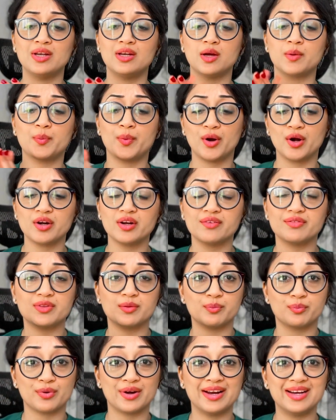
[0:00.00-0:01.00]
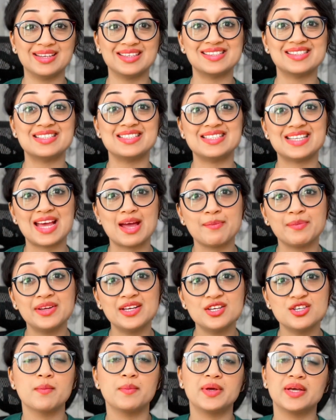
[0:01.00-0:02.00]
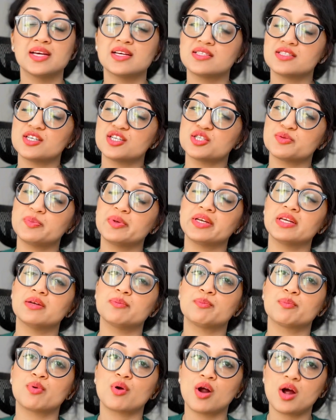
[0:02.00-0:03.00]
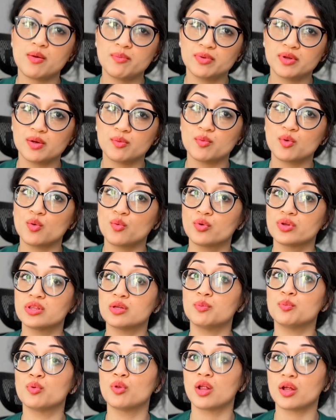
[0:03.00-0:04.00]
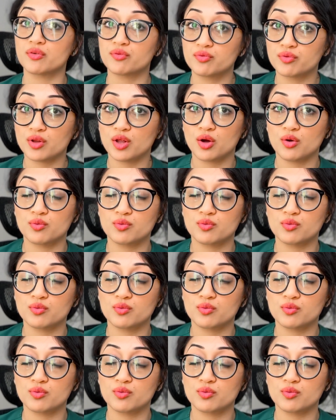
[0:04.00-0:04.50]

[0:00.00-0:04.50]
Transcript: a part of the brain is damaged because there's been problem with the blood flow.